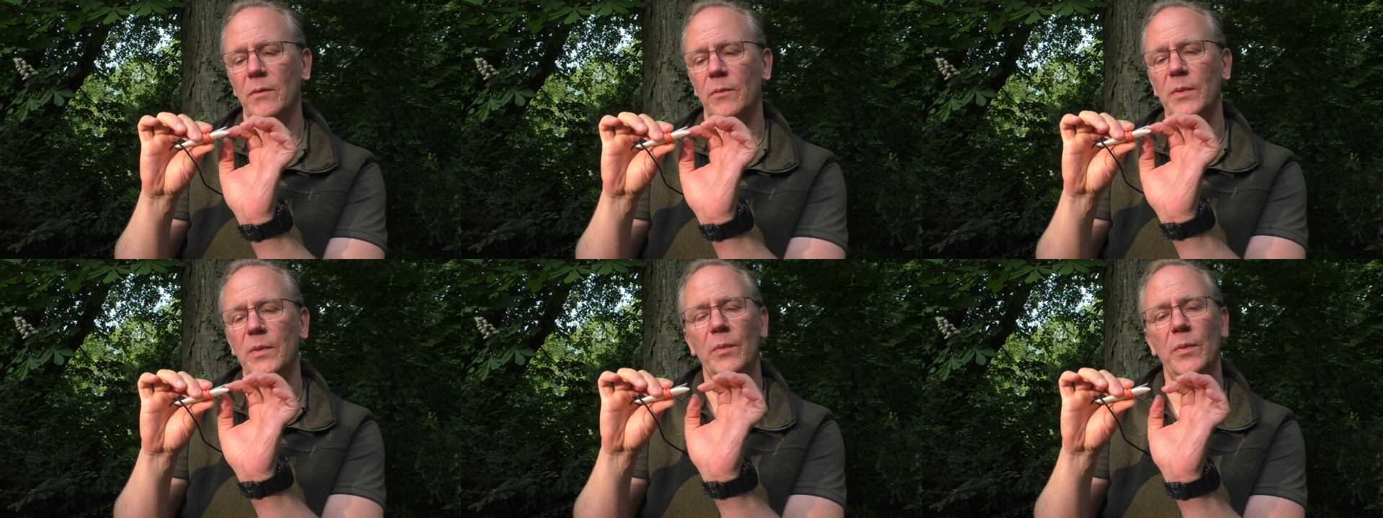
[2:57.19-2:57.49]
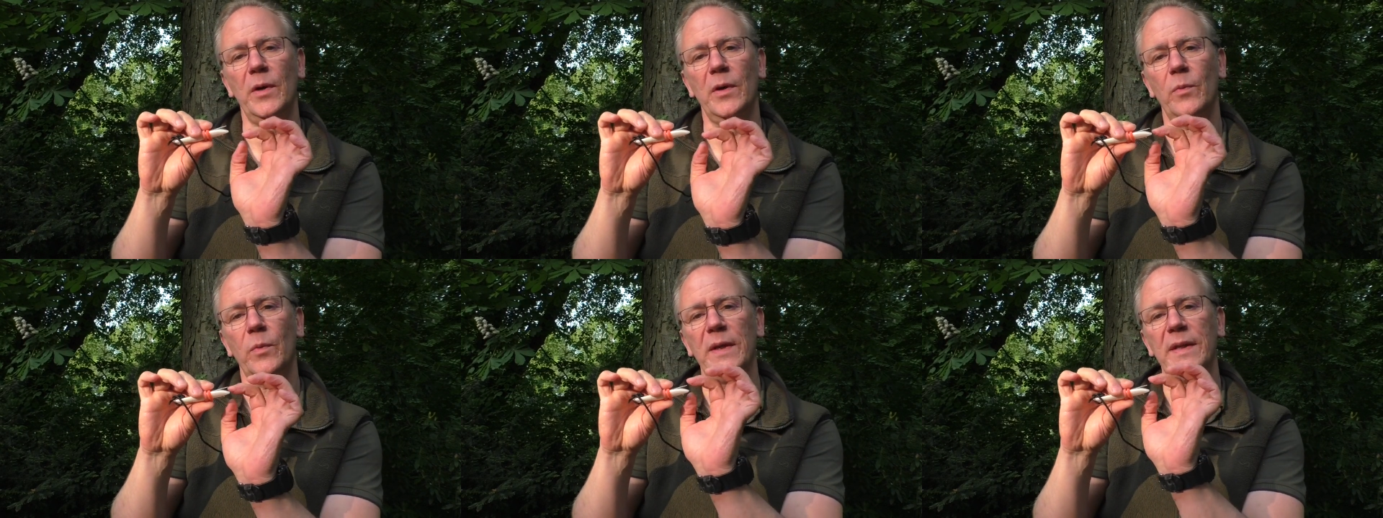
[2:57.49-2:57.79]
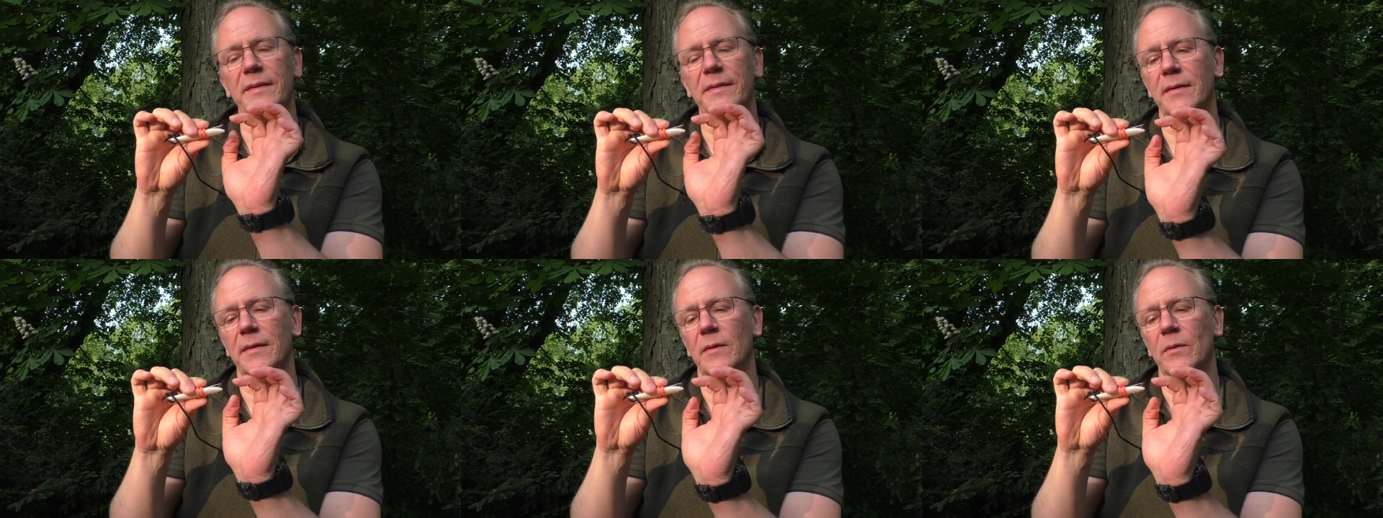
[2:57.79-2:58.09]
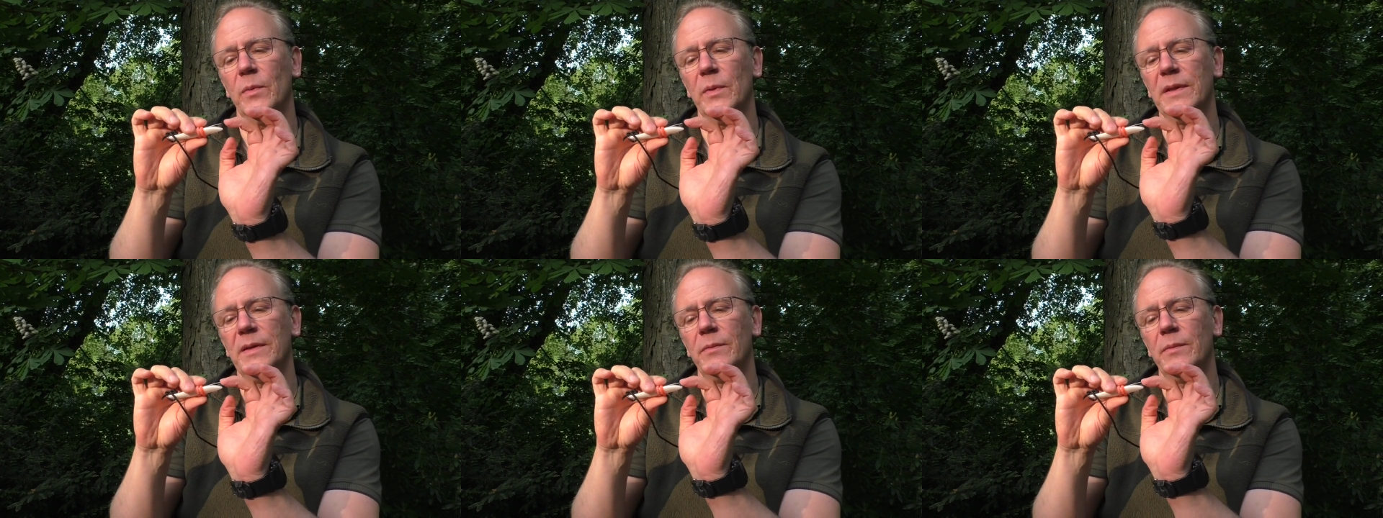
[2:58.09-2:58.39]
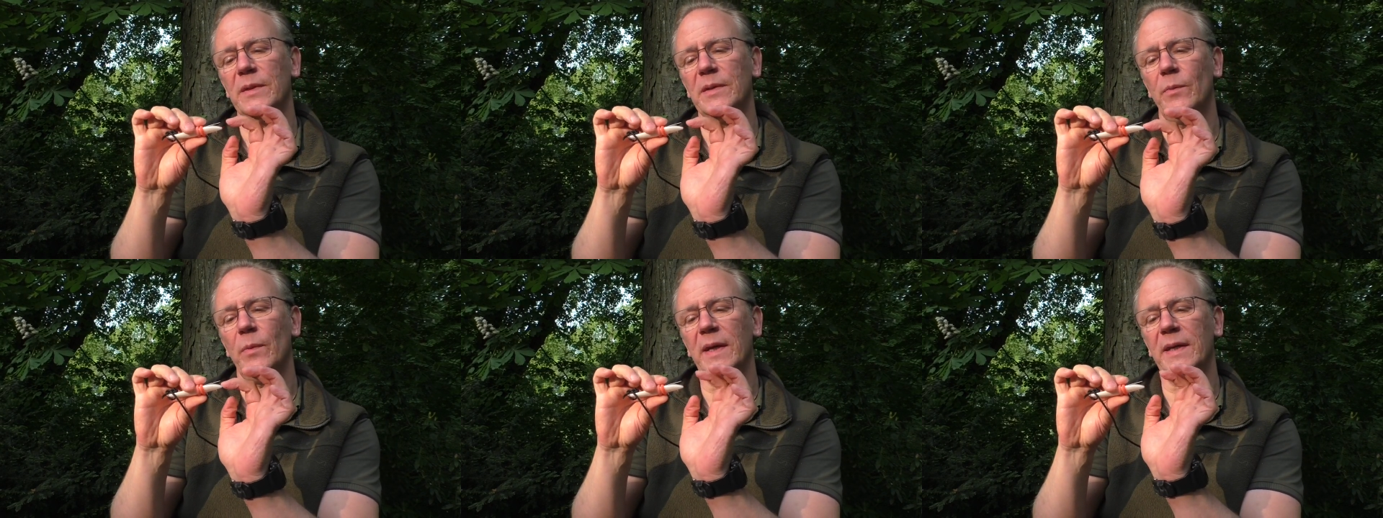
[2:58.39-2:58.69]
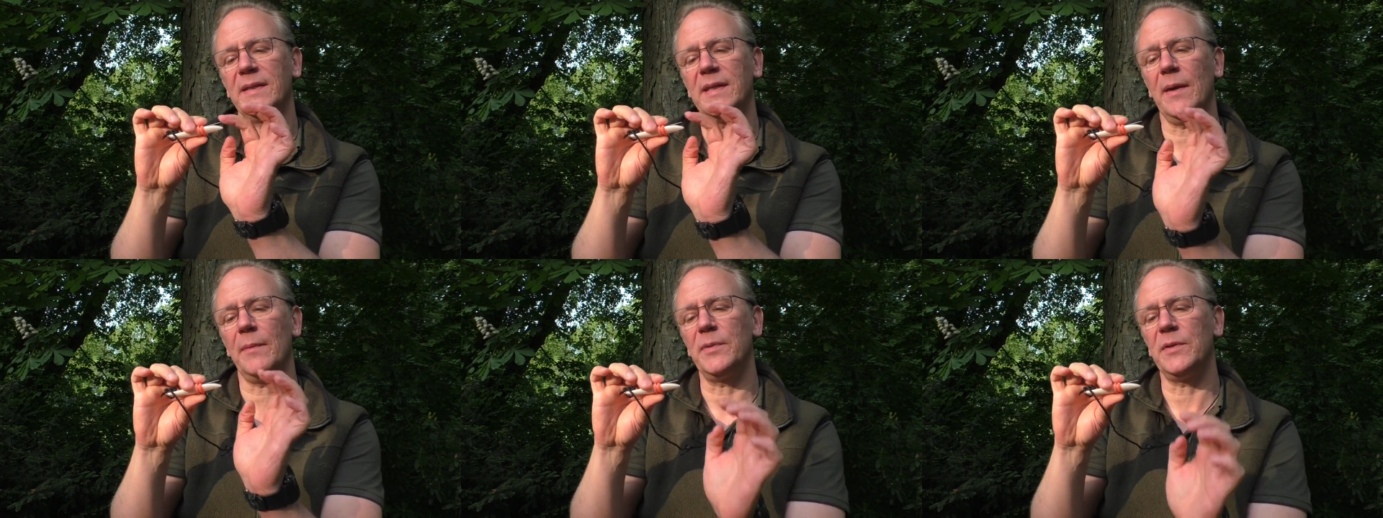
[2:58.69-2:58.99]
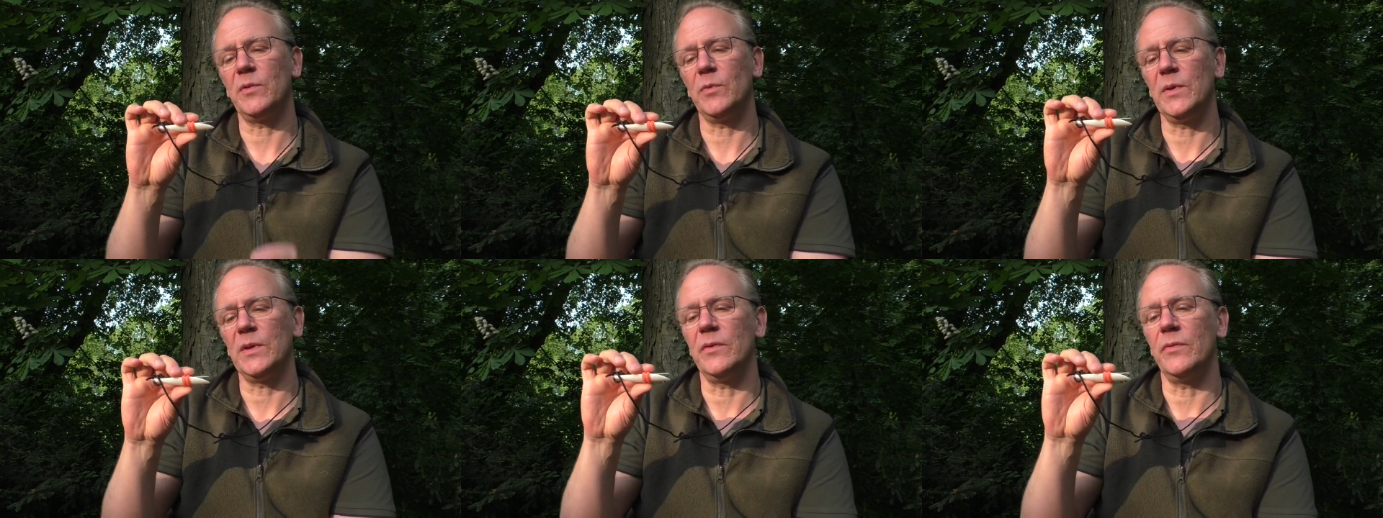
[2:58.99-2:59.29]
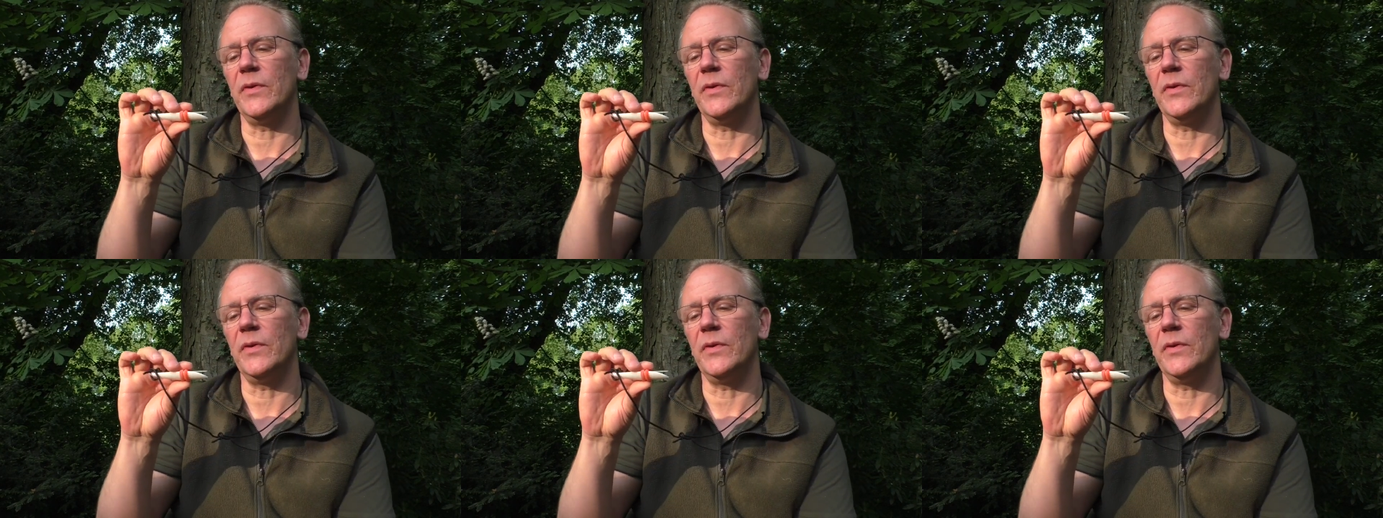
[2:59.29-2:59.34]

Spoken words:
we work with the wide gap between